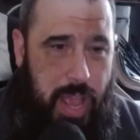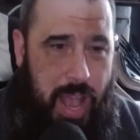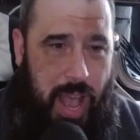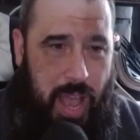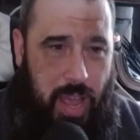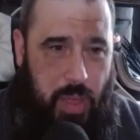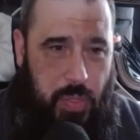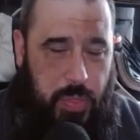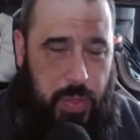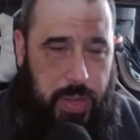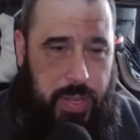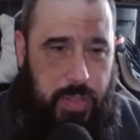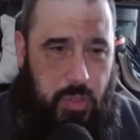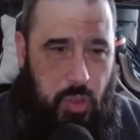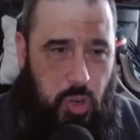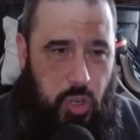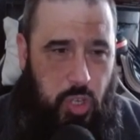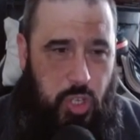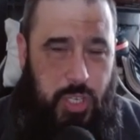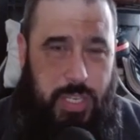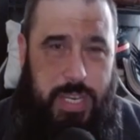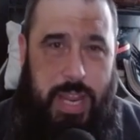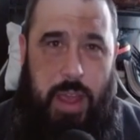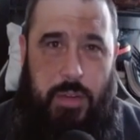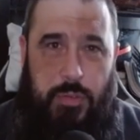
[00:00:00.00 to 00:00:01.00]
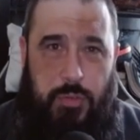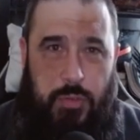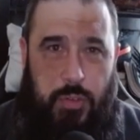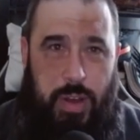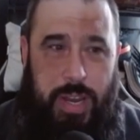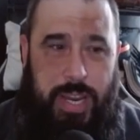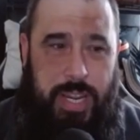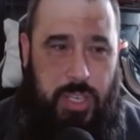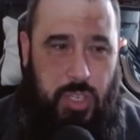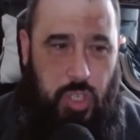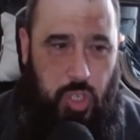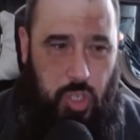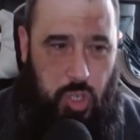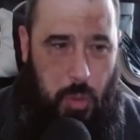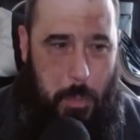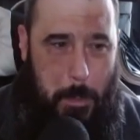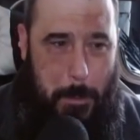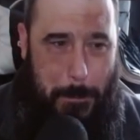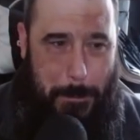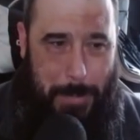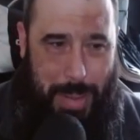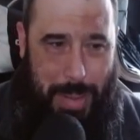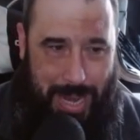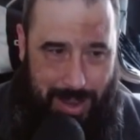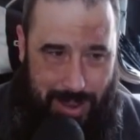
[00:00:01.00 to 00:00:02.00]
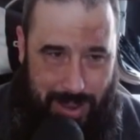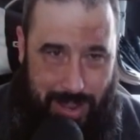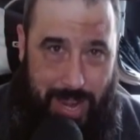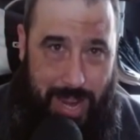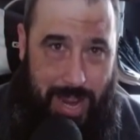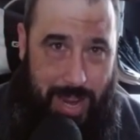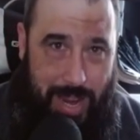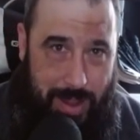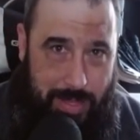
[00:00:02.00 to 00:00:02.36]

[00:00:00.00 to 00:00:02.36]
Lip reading: I think there's definitely some play